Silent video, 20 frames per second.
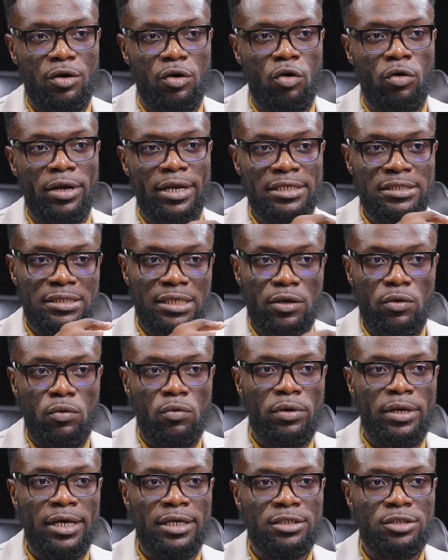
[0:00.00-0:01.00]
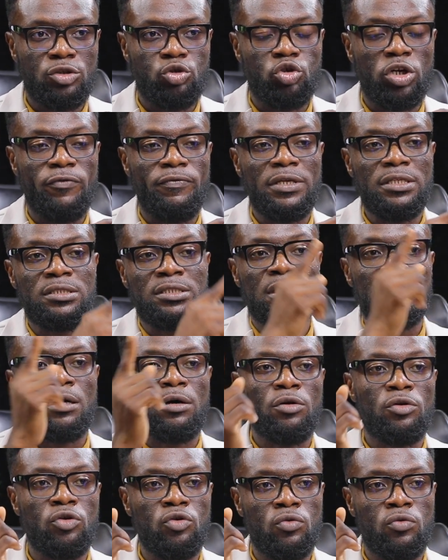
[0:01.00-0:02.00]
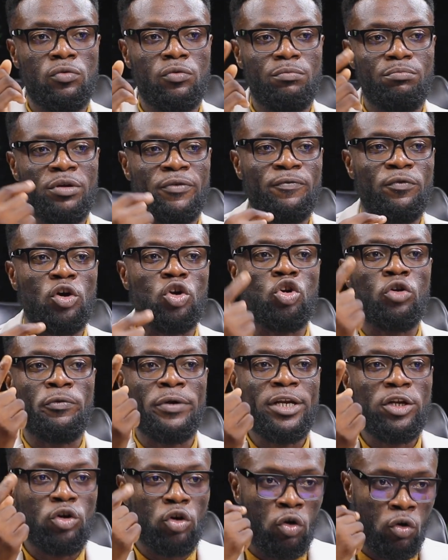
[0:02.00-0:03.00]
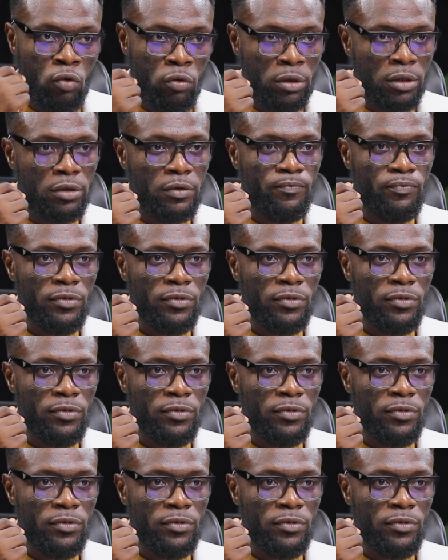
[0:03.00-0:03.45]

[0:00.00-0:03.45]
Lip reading: or the stakeholders should even tell you before you read your own.